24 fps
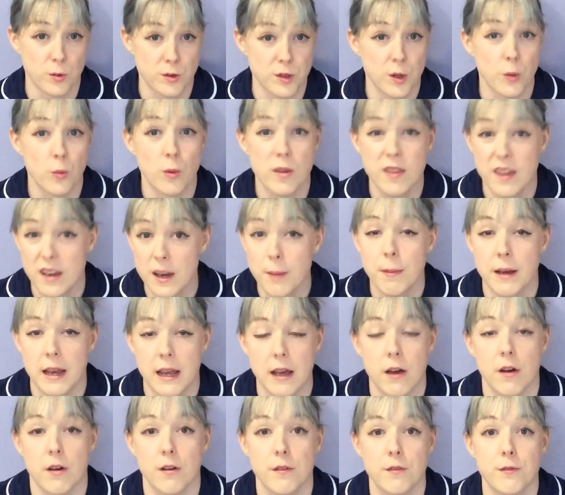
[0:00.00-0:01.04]
so within a
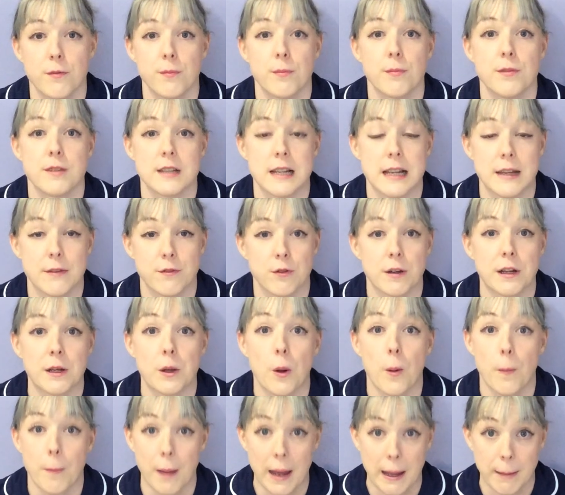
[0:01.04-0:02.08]
minute of delivering
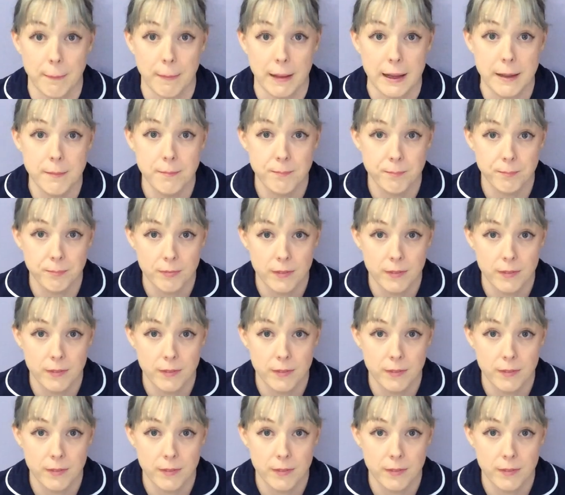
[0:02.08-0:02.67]
your baby.